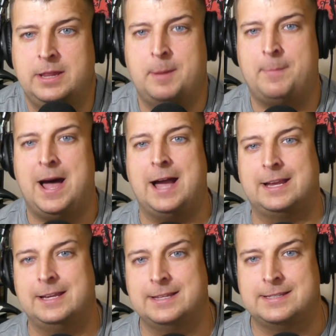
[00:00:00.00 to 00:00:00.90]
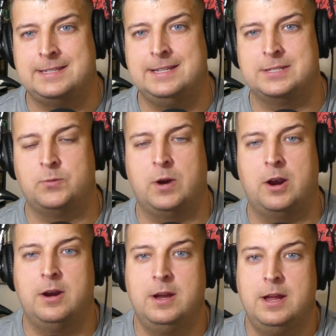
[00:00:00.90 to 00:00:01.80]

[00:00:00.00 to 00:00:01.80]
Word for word: in the pocket of the season where